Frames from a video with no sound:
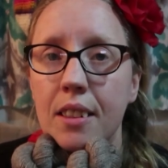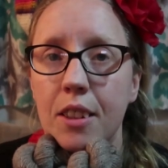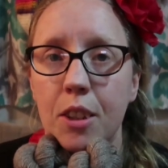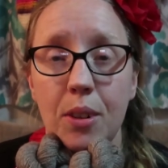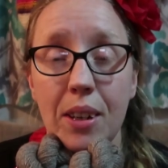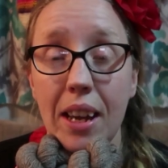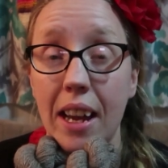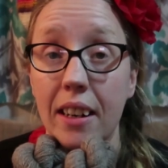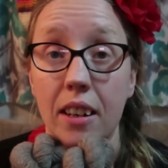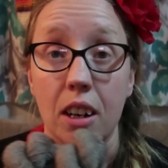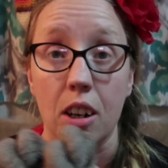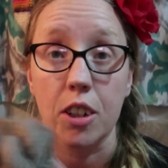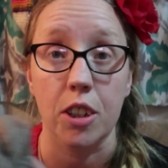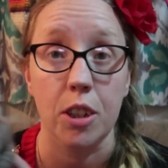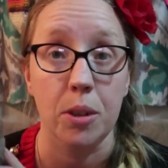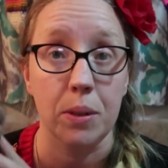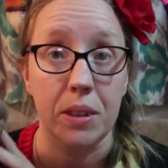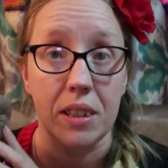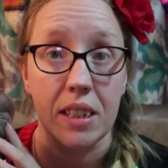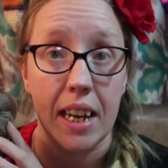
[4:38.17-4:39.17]
You can't
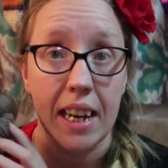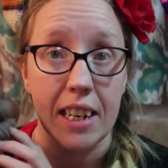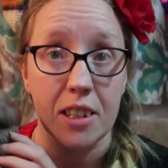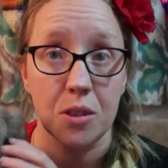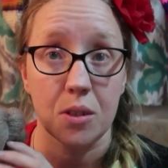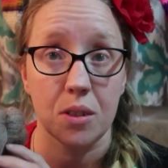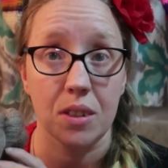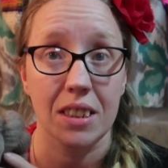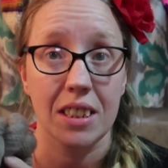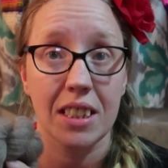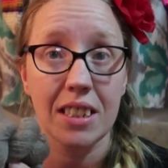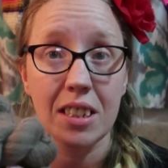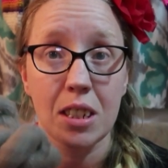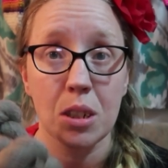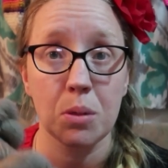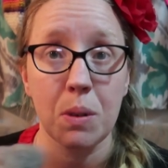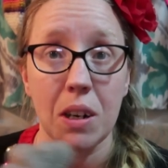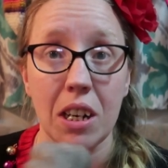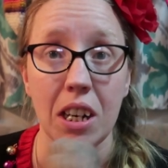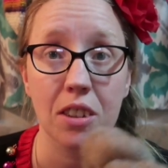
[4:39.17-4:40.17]
argue with natural. This
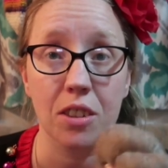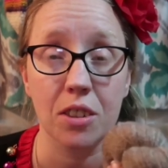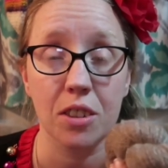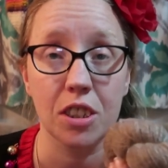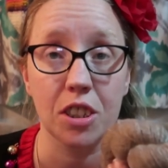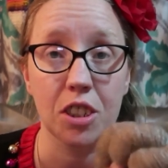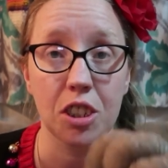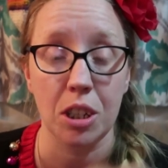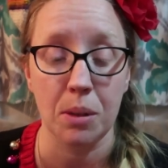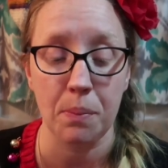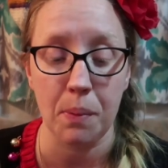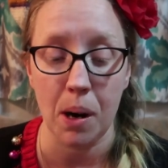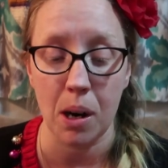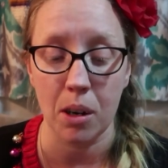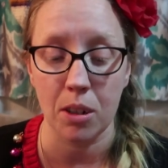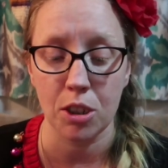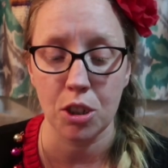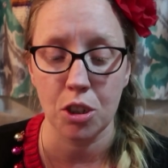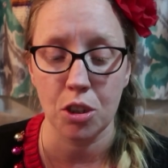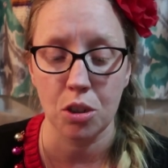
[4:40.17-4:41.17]
is what color the sheep
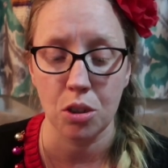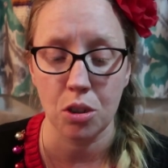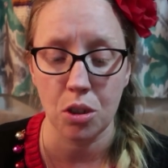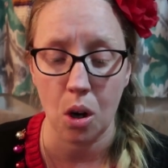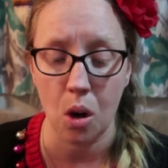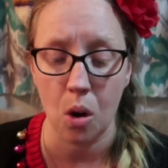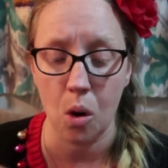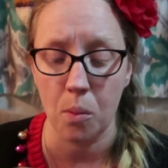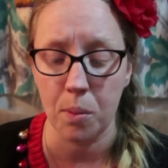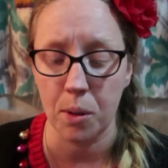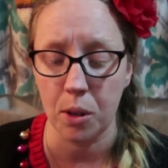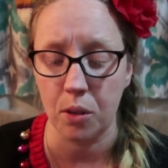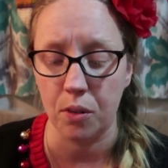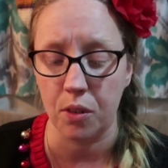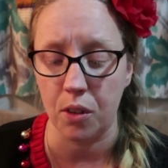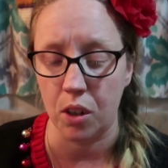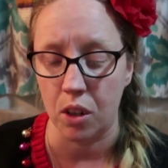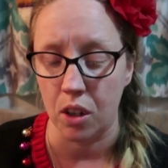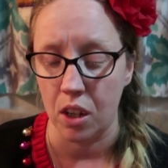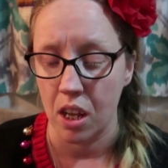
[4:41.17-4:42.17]
are. It's so
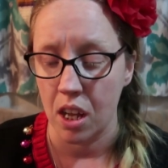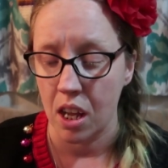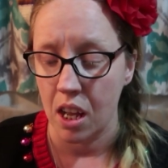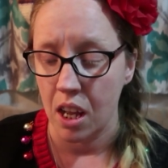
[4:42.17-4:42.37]
beautiful.